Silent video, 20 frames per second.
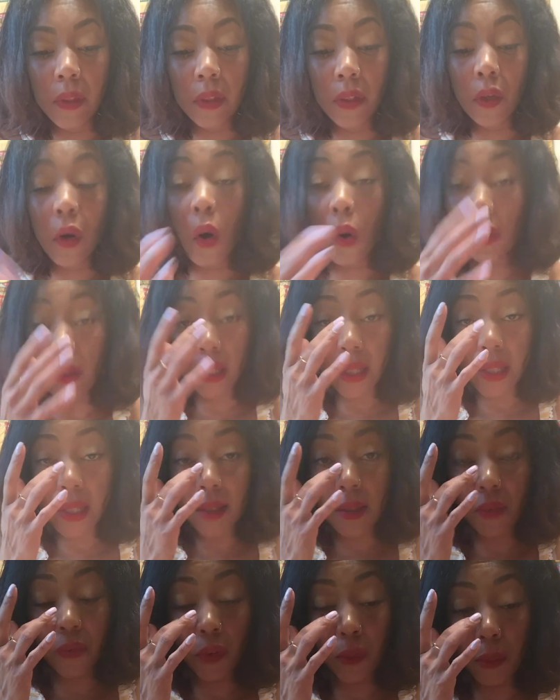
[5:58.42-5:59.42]

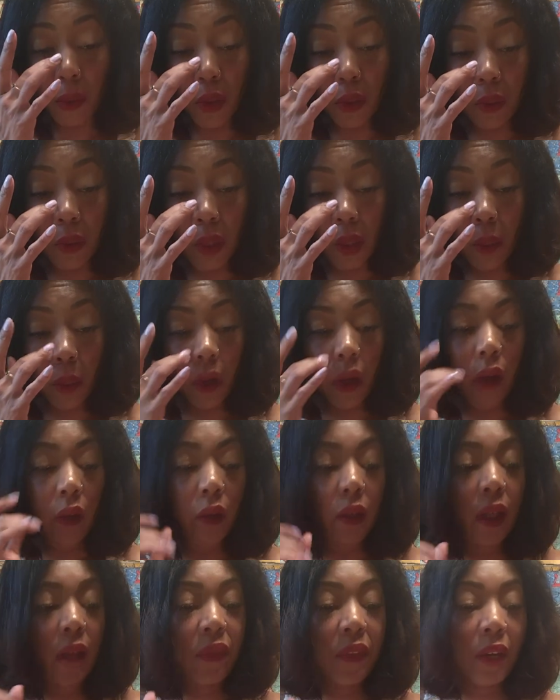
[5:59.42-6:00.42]
coldness from you, Libra,
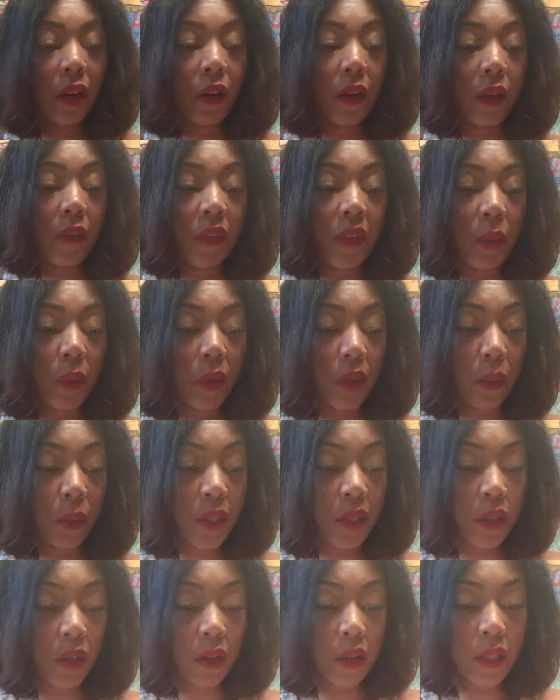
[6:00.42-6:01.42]
if they were to
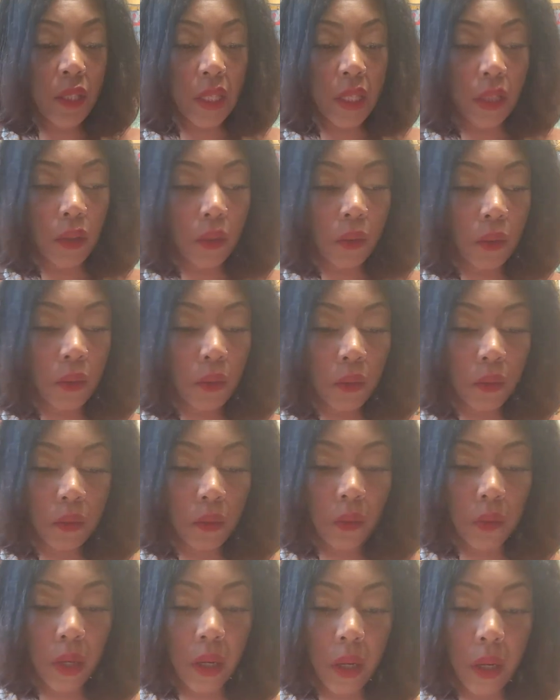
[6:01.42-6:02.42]
return to you
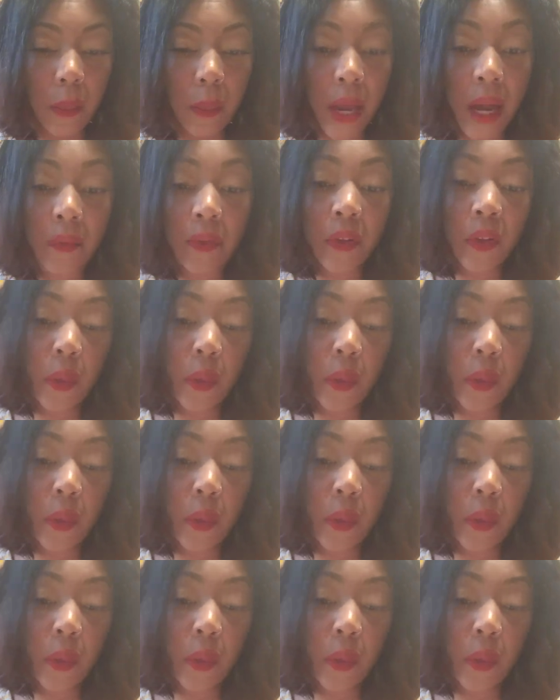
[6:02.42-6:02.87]
after the